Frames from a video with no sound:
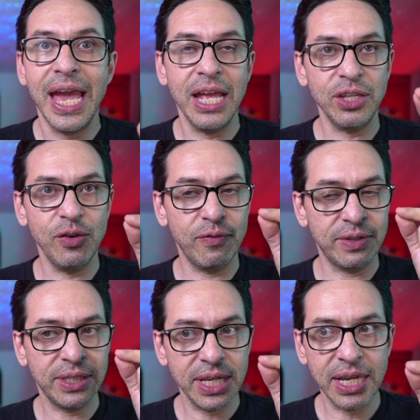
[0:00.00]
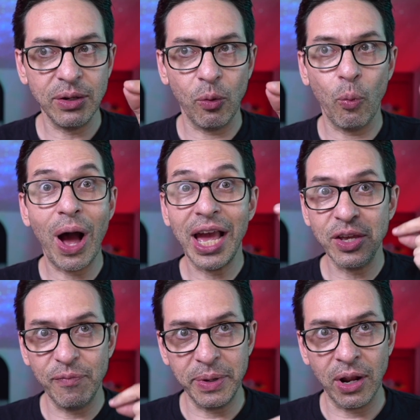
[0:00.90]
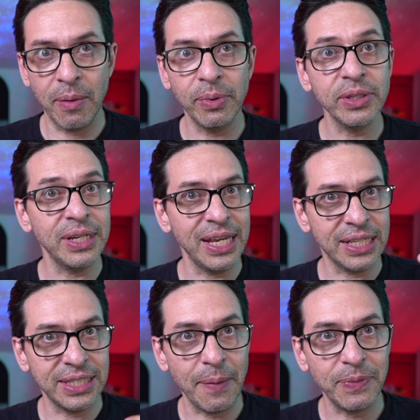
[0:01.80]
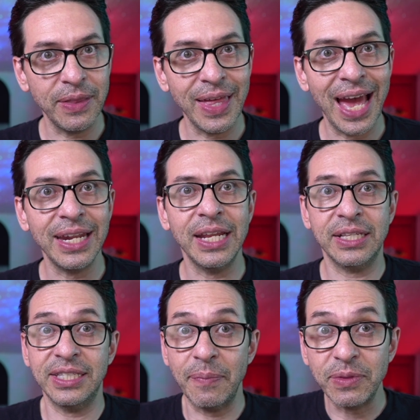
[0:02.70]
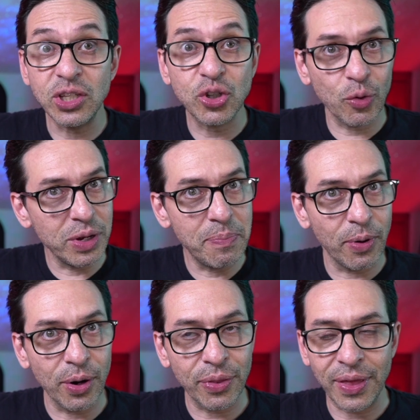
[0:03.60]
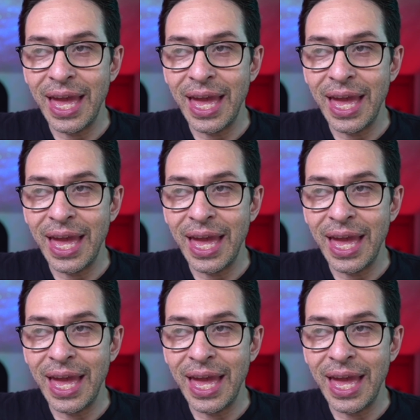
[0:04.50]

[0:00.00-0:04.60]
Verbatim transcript: and you've seen why you've been humbled and accepted that and accepted your rebirth